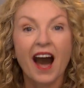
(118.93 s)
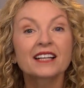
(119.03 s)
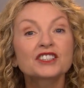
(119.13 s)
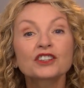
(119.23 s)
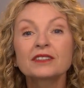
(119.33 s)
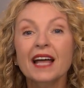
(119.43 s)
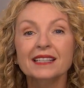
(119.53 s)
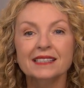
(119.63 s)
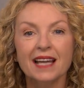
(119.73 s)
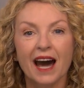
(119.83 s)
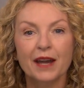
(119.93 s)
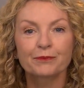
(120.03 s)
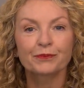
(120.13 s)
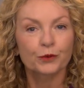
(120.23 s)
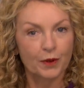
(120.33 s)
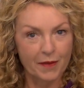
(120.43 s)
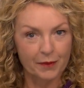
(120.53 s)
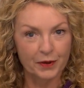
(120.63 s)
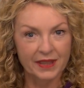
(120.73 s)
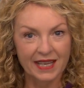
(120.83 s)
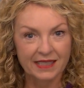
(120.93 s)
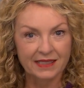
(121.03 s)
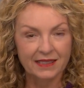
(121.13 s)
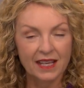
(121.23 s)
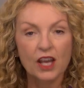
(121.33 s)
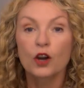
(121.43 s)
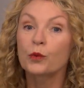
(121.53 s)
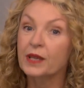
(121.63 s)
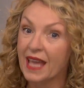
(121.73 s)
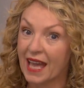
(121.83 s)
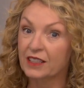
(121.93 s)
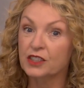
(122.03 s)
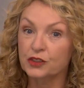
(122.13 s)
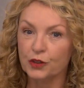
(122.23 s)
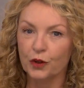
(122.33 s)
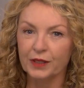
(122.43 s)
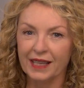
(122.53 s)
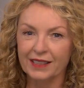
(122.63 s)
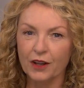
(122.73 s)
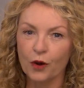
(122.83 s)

Until next time, remember this we can't control getting